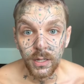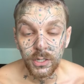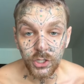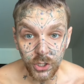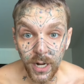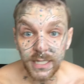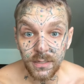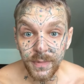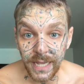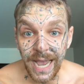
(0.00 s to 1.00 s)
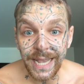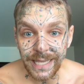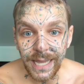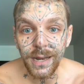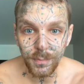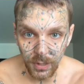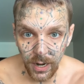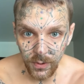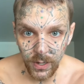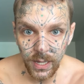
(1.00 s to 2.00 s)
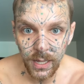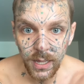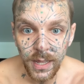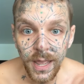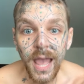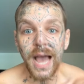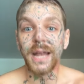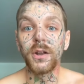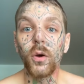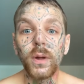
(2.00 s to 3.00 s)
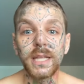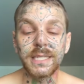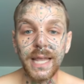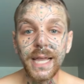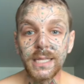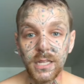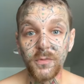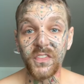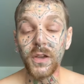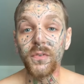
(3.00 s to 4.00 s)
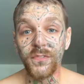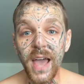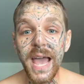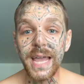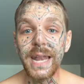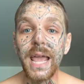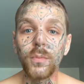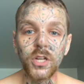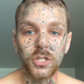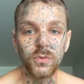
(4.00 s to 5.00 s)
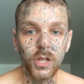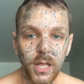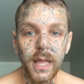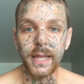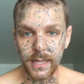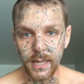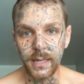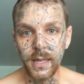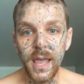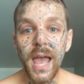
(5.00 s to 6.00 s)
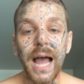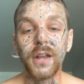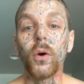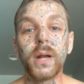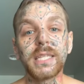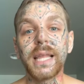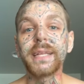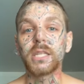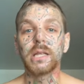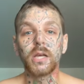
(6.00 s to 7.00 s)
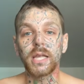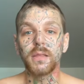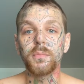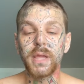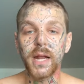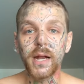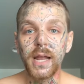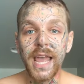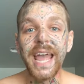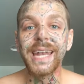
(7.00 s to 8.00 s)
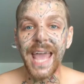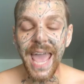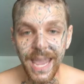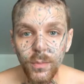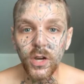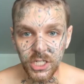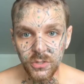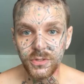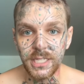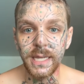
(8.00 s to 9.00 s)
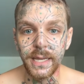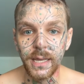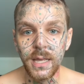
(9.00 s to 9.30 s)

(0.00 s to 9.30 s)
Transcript: Trust me, I get it, bro. I know what it's like to feel fat and hate what you look like. I know what it's like to look in the mirror and hate what you see.